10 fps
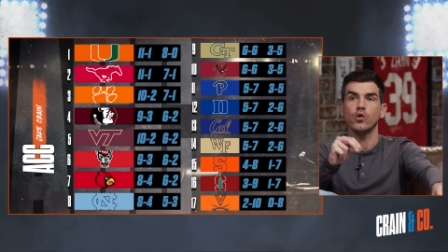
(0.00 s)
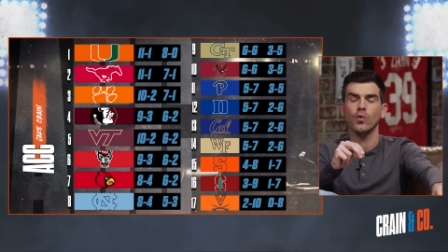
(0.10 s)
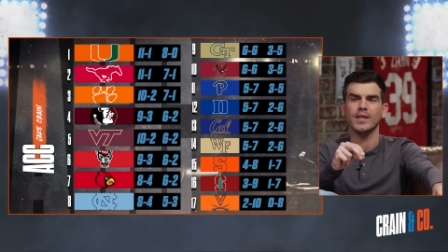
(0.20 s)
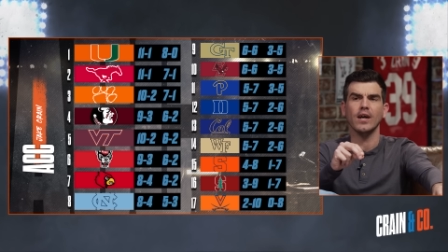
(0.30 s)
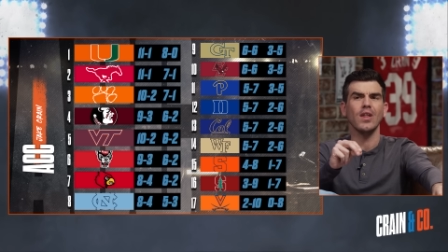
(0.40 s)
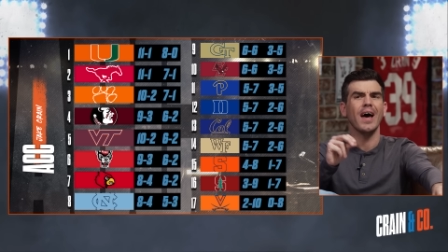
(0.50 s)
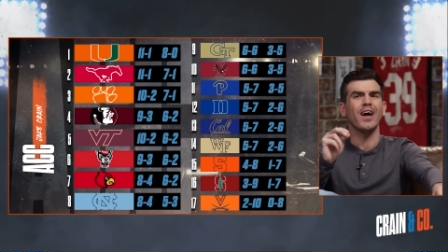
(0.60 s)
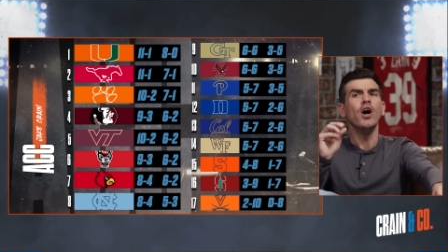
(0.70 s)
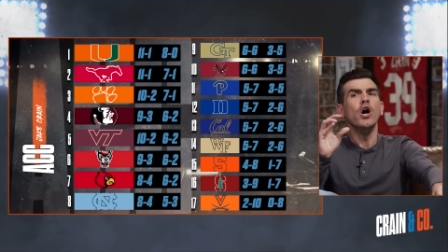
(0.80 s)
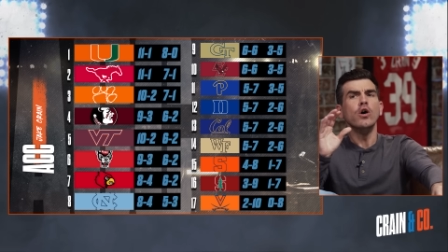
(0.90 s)
North
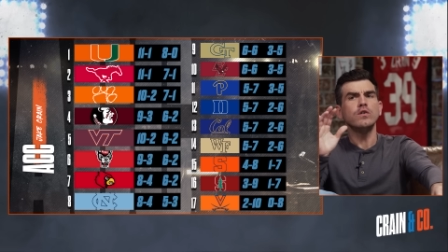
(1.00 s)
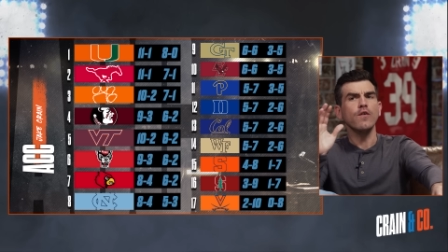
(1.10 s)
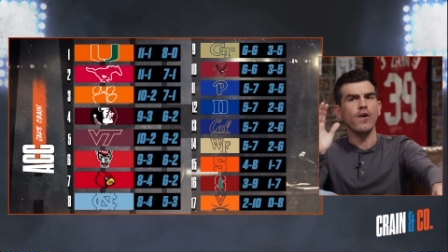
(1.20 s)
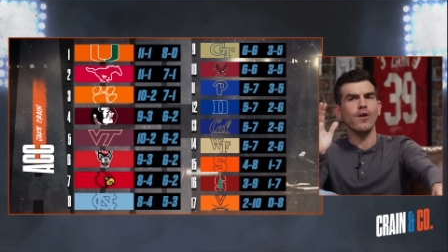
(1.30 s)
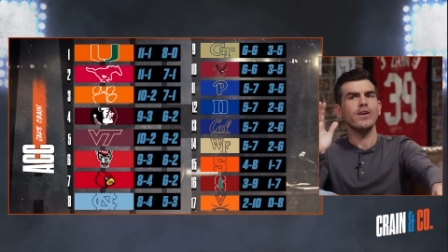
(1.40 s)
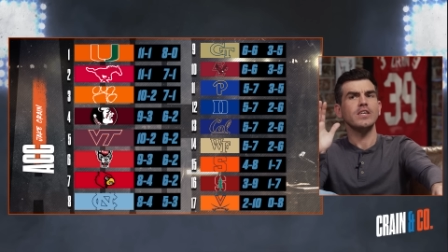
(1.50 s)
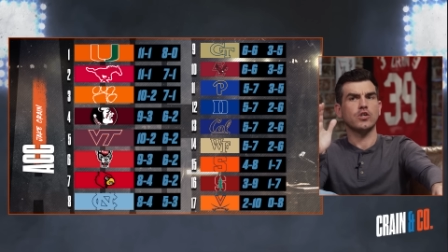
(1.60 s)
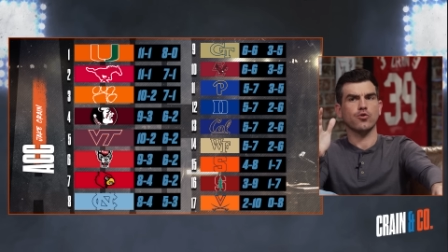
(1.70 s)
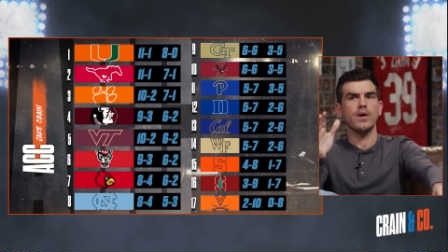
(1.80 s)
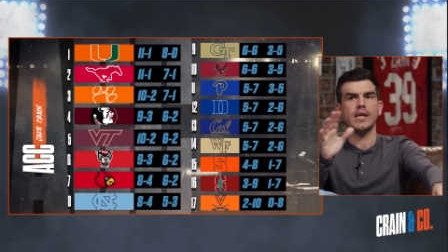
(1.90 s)
Carolina, who's a very
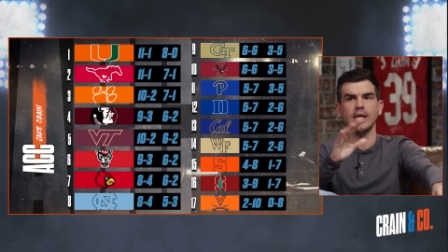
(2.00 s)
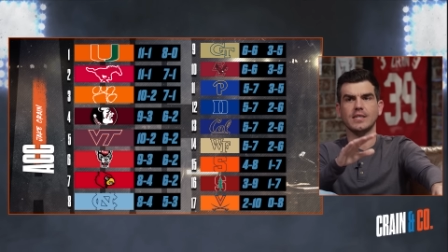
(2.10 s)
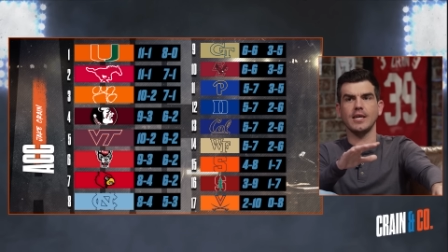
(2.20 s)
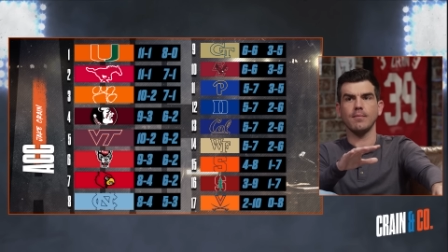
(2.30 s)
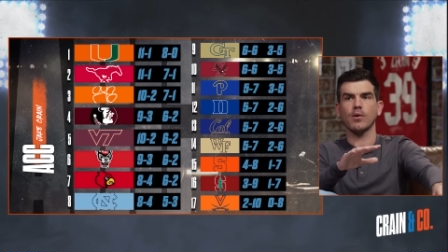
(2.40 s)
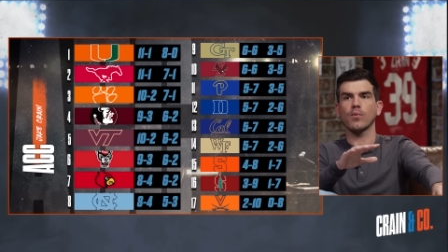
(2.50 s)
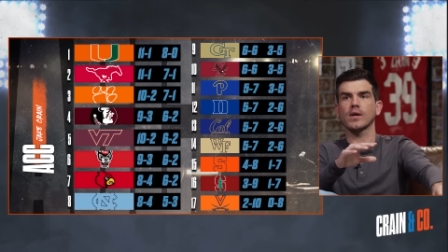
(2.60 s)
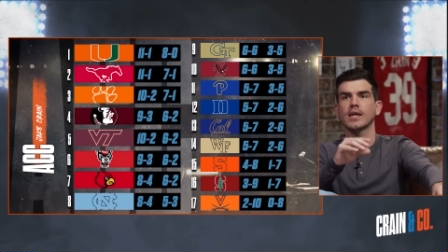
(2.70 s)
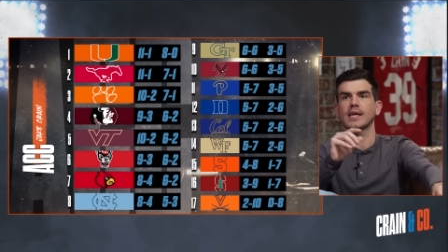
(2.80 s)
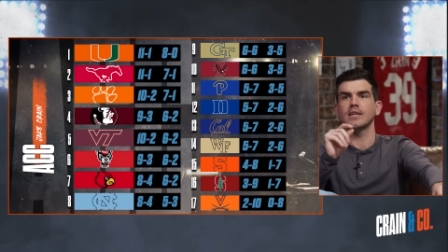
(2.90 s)
intriguing team that we're
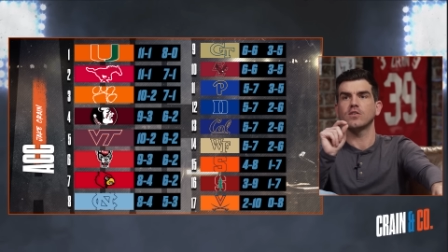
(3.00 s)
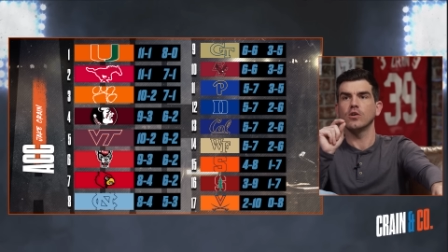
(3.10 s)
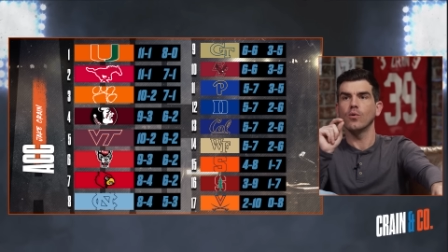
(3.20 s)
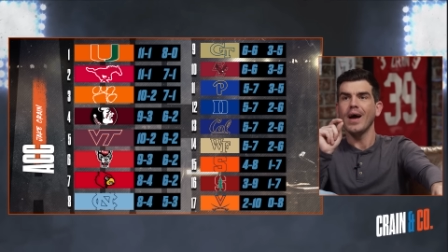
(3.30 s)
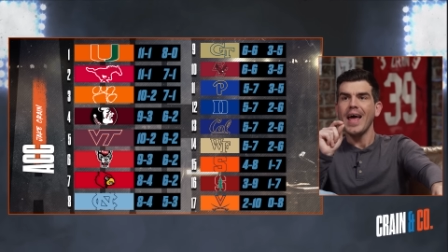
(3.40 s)
going to get to,